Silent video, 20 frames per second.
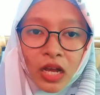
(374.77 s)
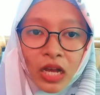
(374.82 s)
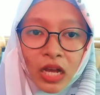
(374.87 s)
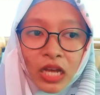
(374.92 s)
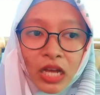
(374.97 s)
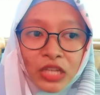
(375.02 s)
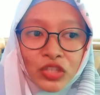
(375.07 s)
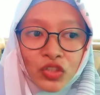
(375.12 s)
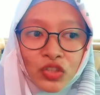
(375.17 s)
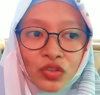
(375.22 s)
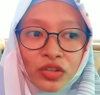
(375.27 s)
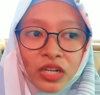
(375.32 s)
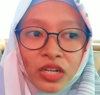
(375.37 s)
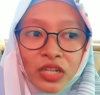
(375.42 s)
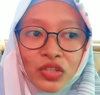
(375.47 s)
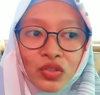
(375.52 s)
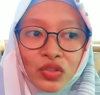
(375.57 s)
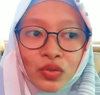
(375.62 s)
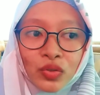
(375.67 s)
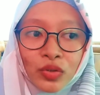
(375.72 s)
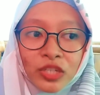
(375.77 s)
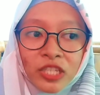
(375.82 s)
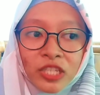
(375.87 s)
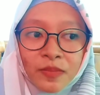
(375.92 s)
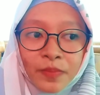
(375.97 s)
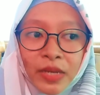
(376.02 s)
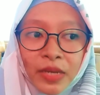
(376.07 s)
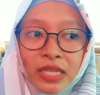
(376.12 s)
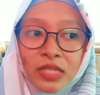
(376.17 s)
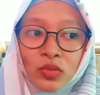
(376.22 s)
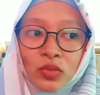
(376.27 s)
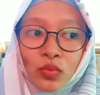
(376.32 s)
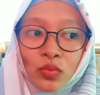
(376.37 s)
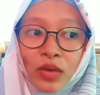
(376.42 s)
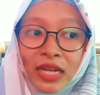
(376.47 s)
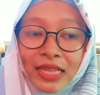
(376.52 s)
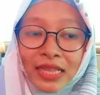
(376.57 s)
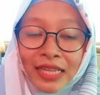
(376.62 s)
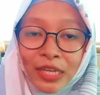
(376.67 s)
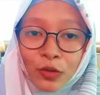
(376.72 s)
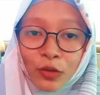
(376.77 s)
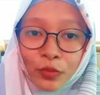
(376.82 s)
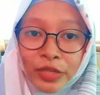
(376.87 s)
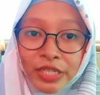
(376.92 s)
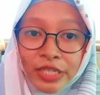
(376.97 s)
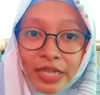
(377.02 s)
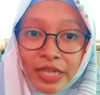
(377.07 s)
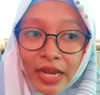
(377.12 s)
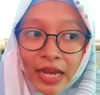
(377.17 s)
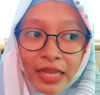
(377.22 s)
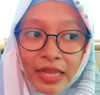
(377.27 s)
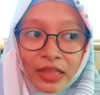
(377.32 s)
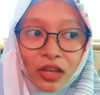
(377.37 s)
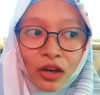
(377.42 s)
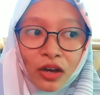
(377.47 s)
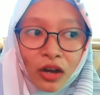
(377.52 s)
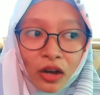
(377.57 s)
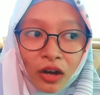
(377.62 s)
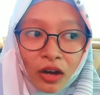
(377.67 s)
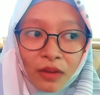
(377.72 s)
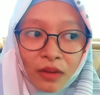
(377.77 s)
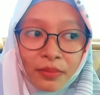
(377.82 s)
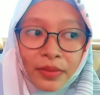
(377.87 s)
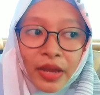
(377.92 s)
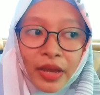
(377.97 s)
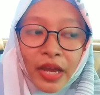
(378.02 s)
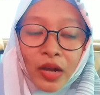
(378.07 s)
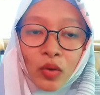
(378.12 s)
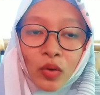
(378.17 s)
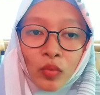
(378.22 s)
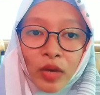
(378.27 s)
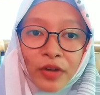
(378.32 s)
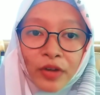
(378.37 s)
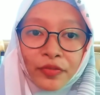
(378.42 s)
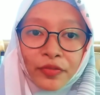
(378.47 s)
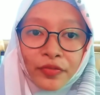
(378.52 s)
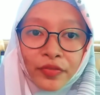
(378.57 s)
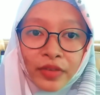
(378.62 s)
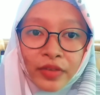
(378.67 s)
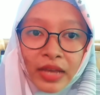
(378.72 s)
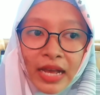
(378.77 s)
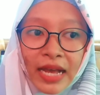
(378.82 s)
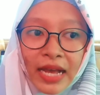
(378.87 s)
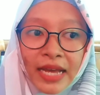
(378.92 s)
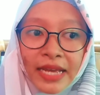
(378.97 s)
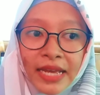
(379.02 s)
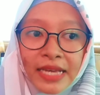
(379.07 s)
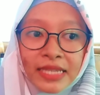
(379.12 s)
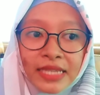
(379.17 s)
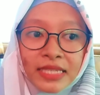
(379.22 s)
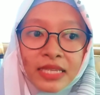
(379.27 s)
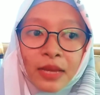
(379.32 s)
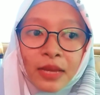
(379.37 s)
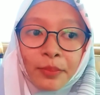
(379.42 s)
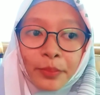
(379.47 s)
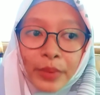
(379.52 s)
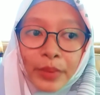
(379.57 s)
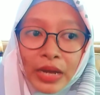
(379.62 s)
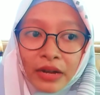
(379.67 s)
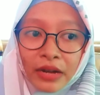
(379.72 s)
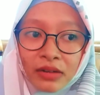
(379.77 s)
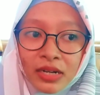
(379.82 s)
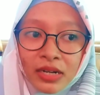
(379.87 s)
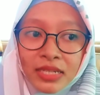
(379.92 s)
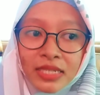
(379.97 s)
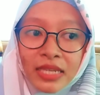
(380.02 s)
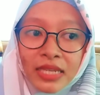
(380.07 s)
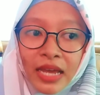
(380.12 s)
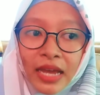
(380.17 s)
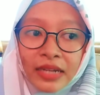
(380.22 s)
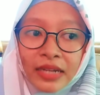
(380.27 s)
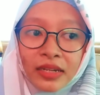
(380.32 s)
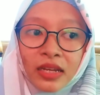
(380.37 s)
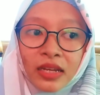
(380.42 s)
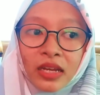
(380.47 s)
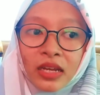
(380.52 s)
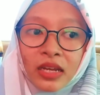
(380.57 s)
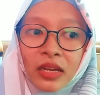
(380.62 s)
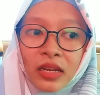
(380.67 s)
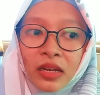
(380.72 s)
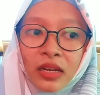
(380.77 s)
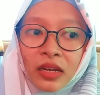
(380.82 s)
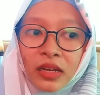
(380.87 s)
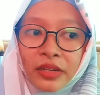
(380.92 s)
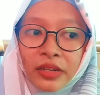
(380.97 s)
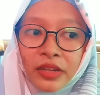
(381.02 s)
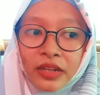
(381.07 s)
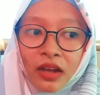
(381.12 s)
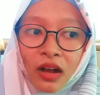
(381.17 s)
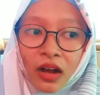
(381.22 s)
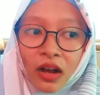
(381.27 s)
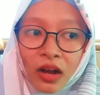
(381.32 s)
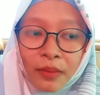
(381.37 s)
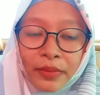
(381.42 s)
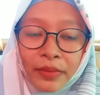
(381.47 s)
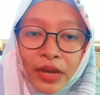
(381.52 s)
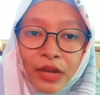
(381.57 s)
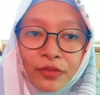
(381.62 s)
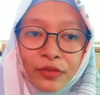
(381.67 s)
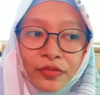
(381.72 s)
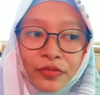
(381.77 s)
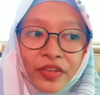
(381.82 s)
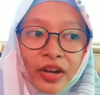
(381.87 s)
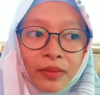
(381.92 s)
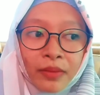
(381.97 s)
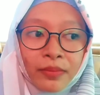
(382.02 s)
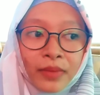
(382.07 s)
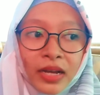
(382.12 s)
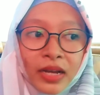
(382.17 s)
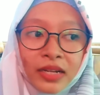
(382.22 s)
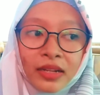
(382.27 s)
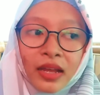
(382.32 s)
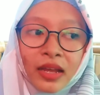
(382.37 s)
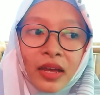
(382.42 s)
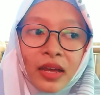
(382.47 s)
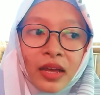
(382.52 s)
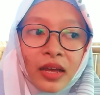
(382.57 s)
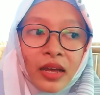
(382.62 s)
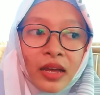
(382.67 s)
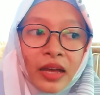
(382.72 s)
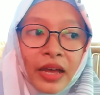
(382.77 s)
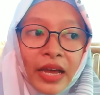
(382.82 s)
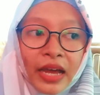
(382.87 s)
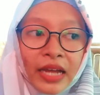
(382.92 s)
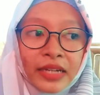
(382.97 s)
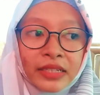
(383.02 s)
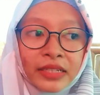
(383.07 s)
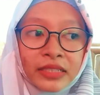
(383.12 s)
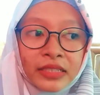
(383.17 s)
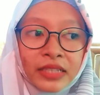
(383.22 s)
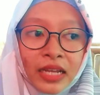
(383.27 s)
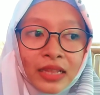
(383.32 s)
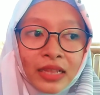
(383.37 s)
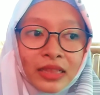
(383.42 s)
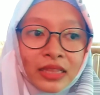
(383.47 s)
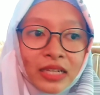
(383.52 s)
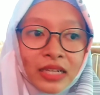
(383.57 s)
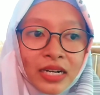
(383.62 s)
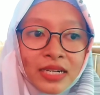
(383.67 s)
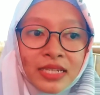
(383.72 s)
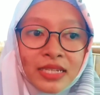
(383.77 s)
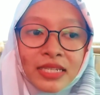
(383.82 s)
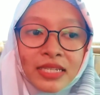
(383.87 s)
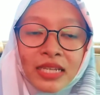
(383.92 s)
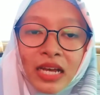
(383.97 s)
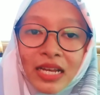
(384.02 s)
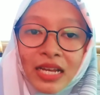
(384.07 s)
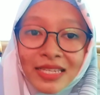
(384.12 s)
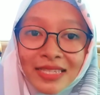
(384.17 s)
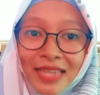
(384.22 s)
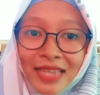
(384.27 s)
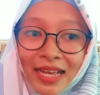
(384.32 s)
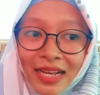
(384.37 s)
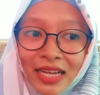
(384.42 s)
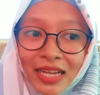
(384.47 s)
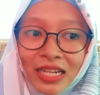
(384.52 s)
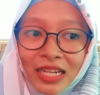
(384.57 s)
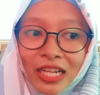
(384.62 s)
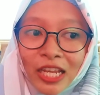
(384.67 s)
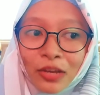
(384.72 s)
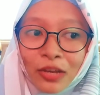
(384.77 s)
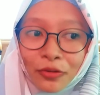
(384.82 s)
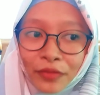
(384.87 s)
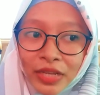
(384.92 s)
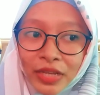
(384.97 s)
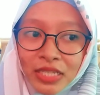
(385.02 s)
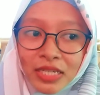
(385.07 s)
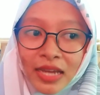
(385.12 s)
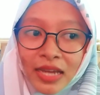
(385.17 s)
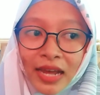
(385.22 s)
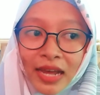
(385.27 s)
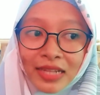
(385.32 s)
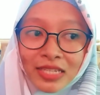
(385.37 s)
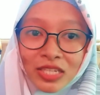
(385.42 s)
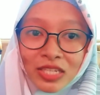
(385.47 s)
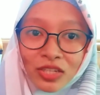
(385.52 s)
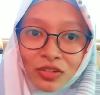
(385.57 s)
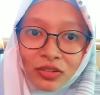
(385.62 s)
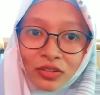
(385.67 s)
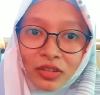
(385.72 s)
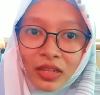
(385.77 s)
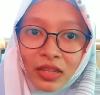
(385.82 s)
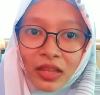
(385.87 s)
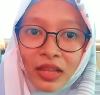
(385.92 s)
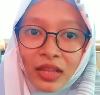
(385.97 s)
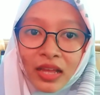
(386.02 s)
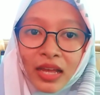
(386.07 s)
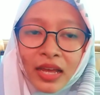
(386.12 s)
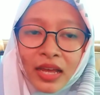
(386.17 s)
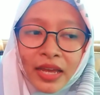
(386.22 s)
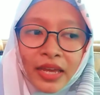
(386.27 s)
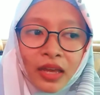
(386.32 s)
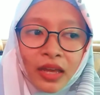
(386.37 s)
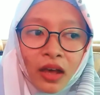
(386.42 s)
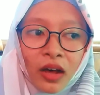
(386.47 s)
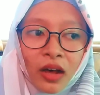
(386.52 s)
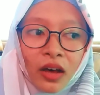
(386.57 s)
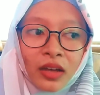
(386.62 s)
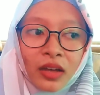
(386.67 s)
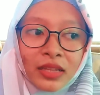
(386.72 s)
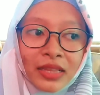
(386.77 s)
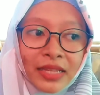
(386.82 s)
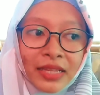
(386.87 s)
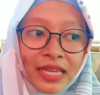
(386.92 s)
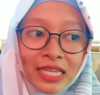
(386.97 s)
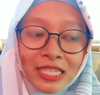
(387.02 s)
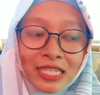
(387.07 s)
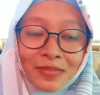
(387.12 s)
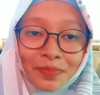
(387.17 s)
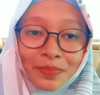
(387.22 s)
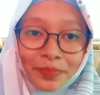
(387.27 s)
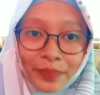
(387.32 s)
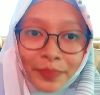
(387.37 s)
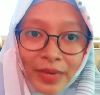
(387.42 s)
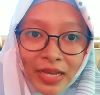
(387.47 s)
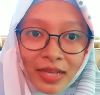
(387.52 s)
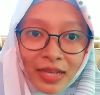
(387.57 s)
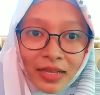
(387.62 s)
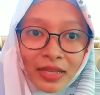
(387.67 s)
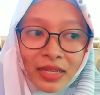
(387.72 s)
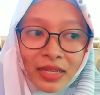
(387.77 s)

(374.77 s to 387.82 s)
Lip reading: a student who speaks one language at home acquired via his parents and the home environment, and then learns a second language at school. He only speaks